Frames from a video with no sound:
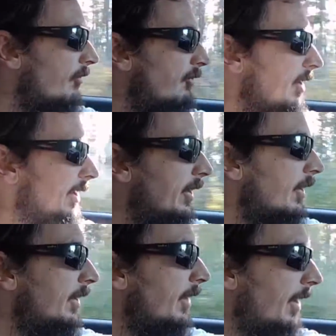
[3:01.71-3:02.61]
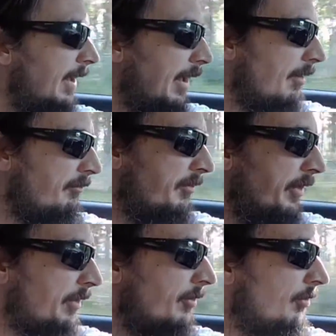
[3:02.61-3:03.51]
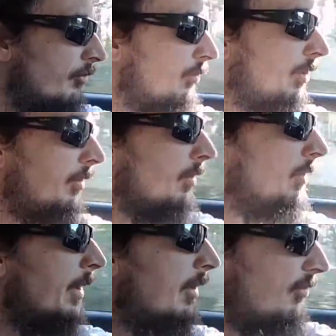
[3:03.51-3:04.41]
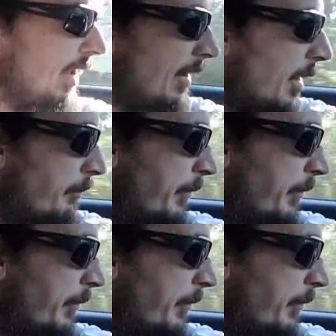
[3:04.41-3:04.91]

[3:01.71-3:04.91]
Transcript: are really good. I love the cruise setup,